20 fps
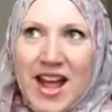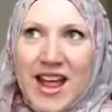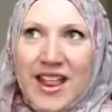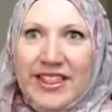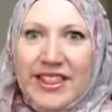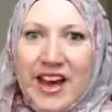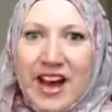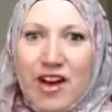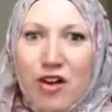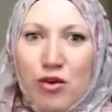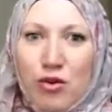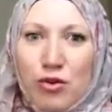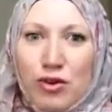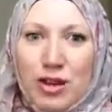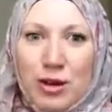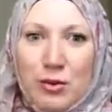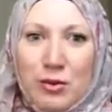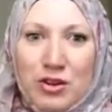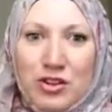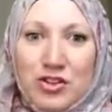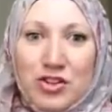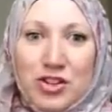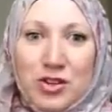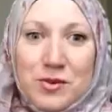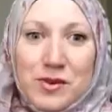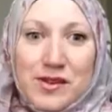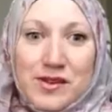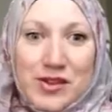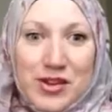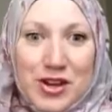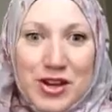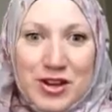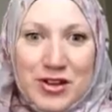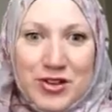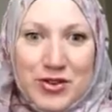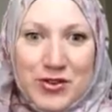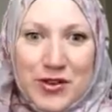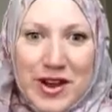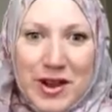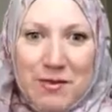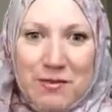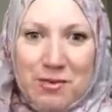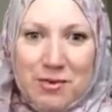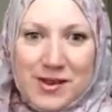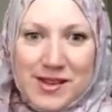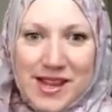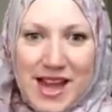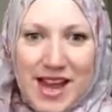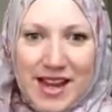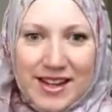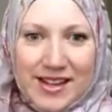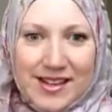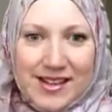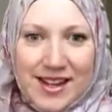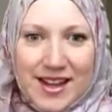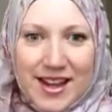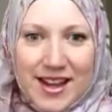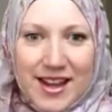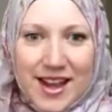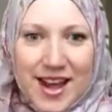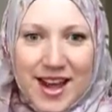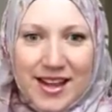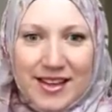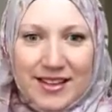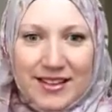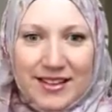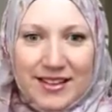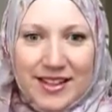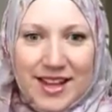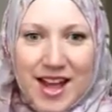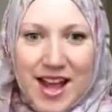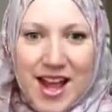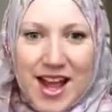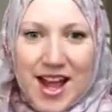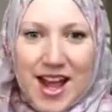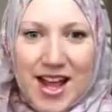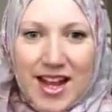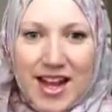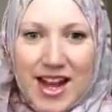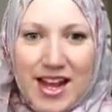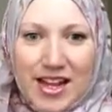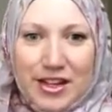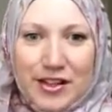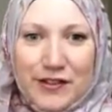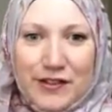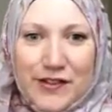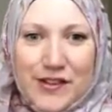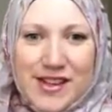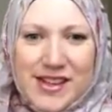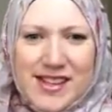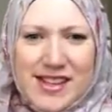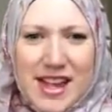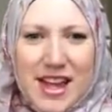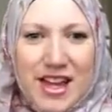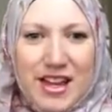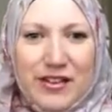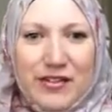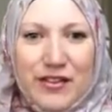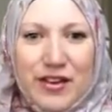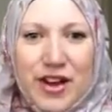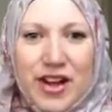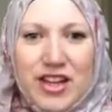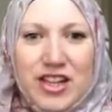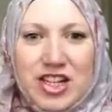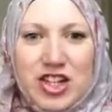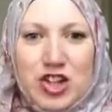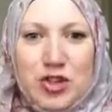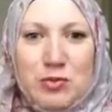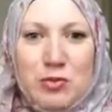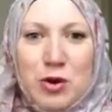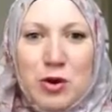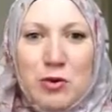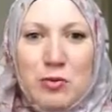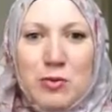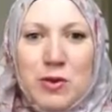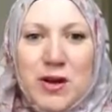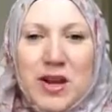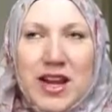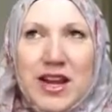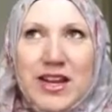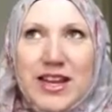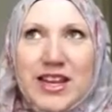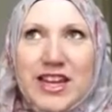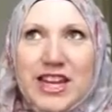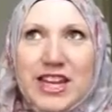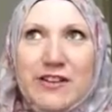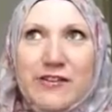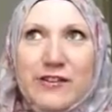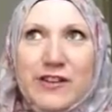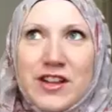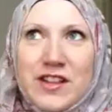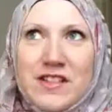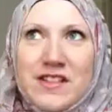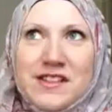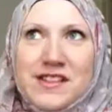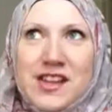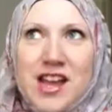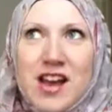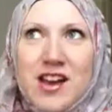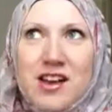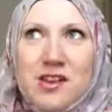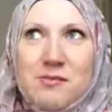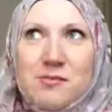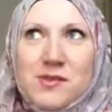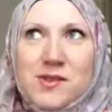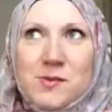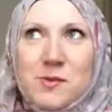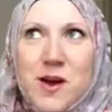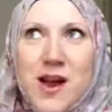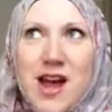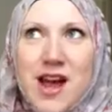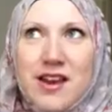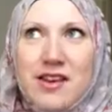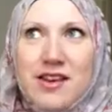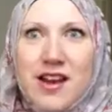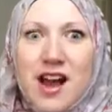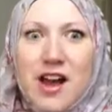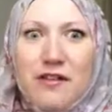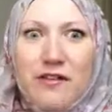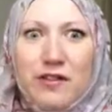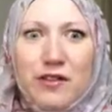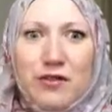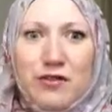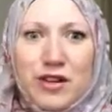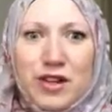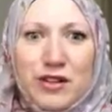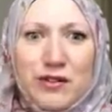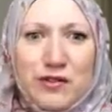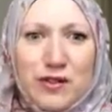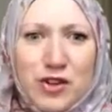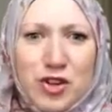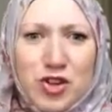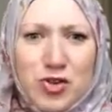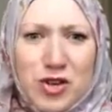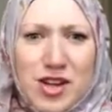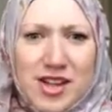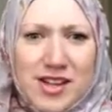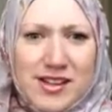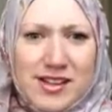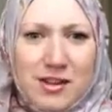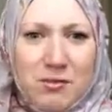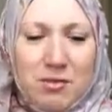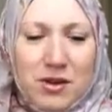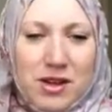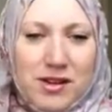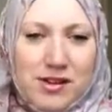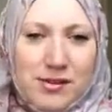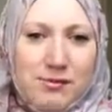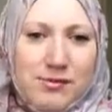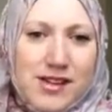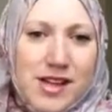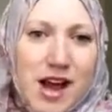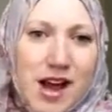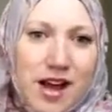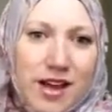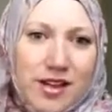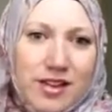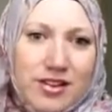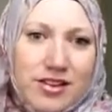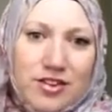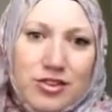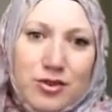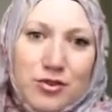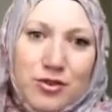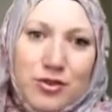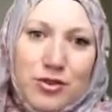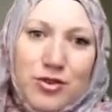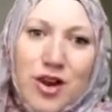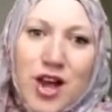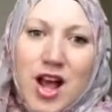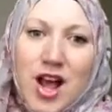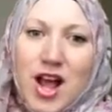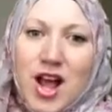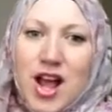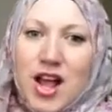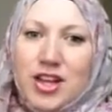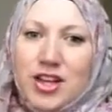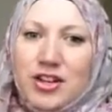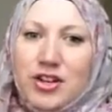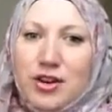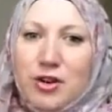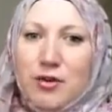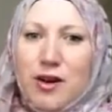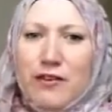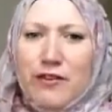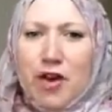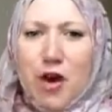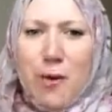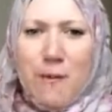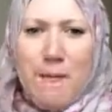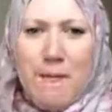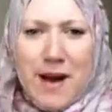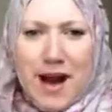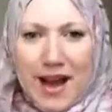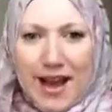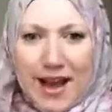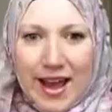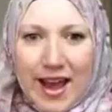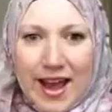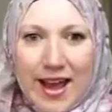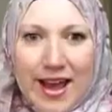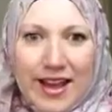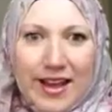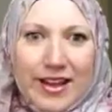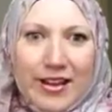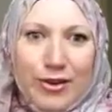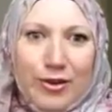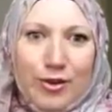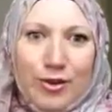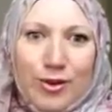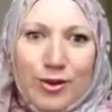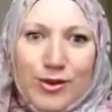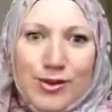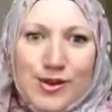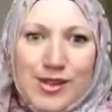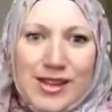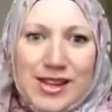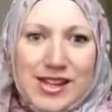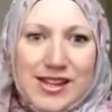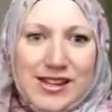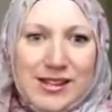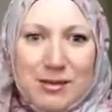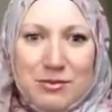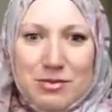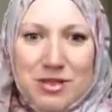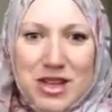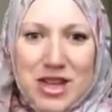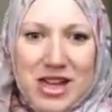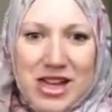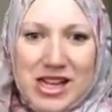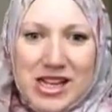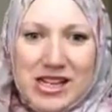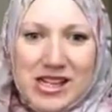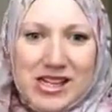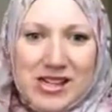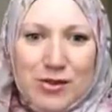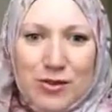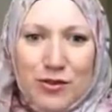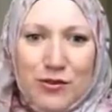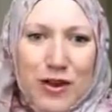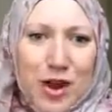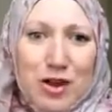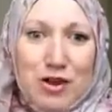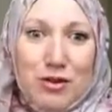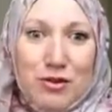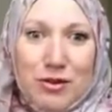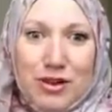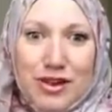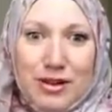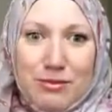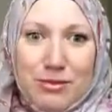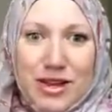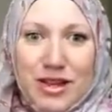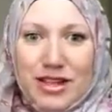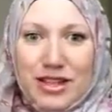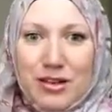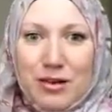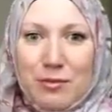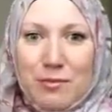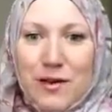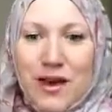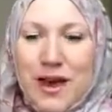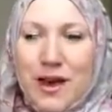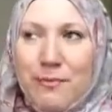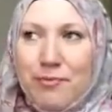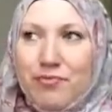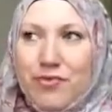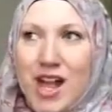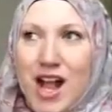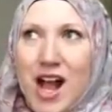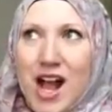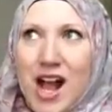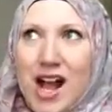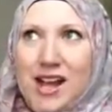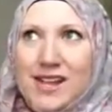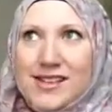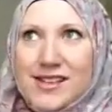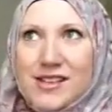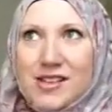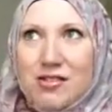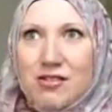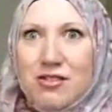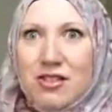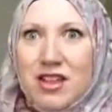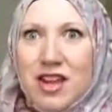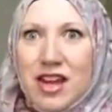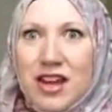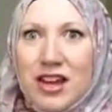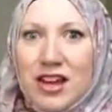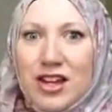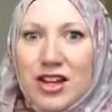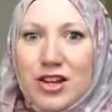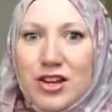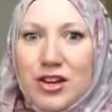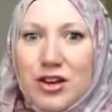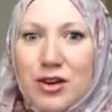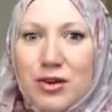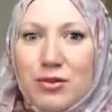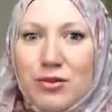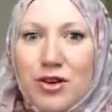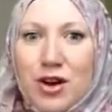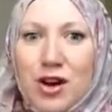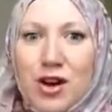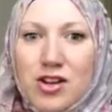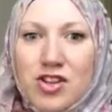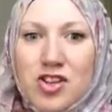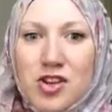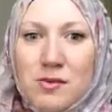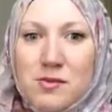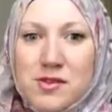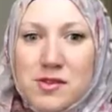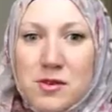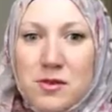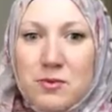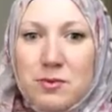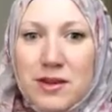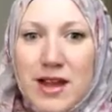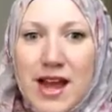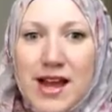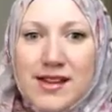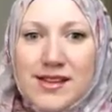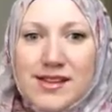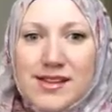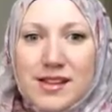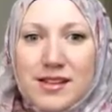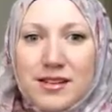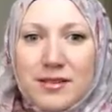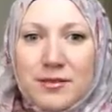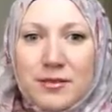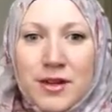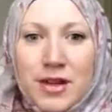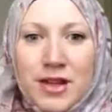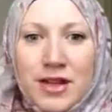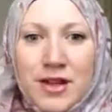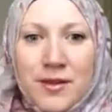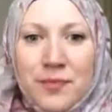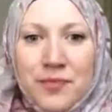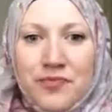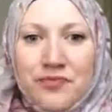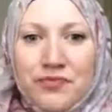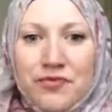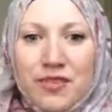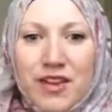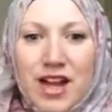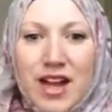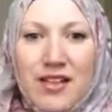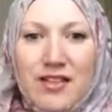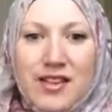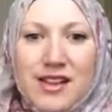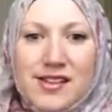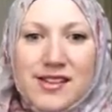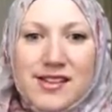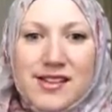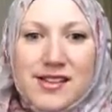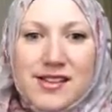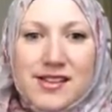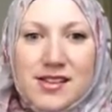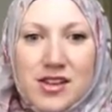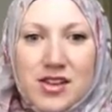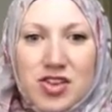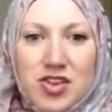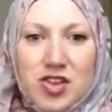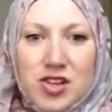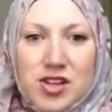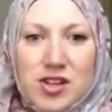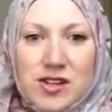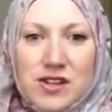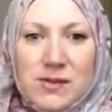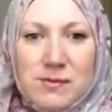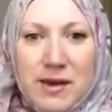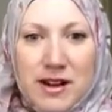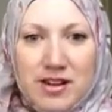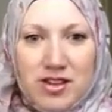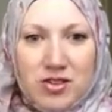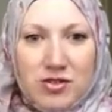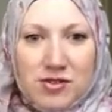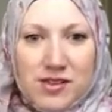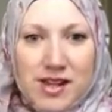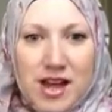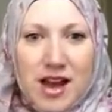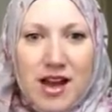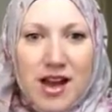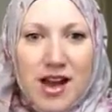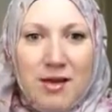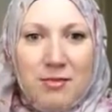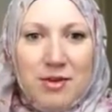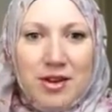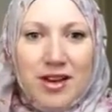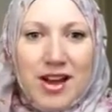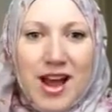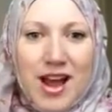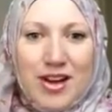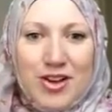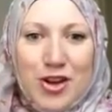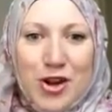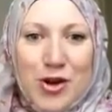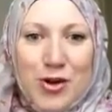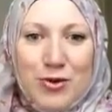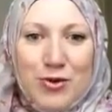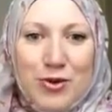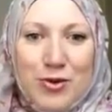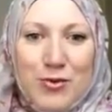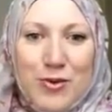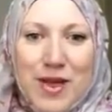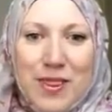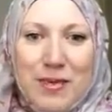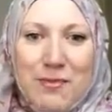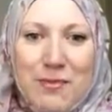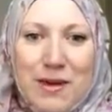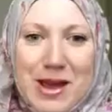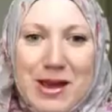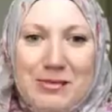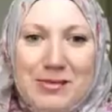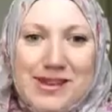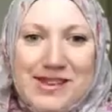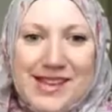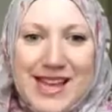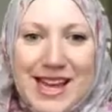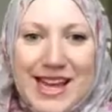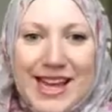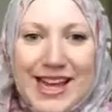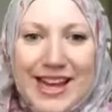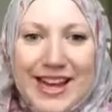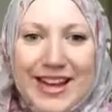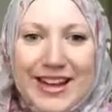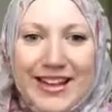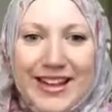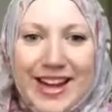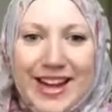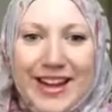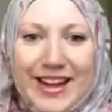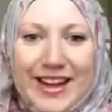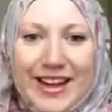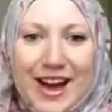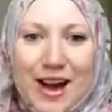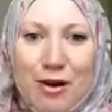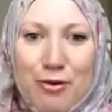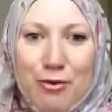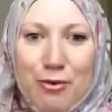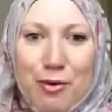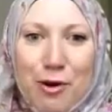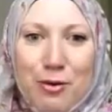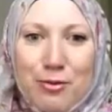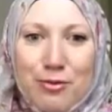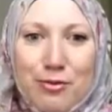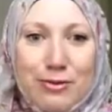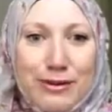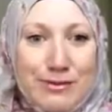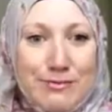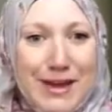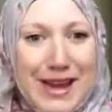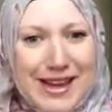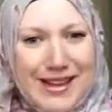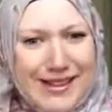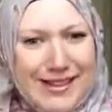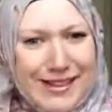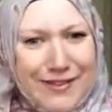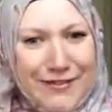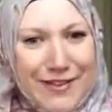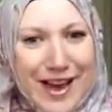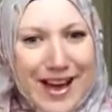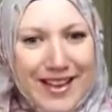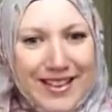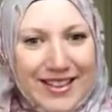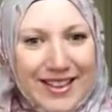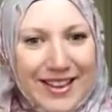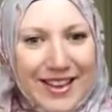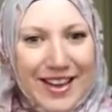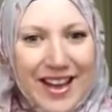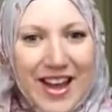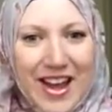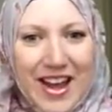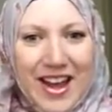that all I want to do is nurture it and protect it and kind of savour each moment. And even in the times when I feel really frustrated because I'm tired or, you know, I've got backache or something is sort of annoying me a little bit, I still think, you know, gosh, I'm so blessed and this is such a special time. And I know that when the baby's here, like, I will probably miss the fact that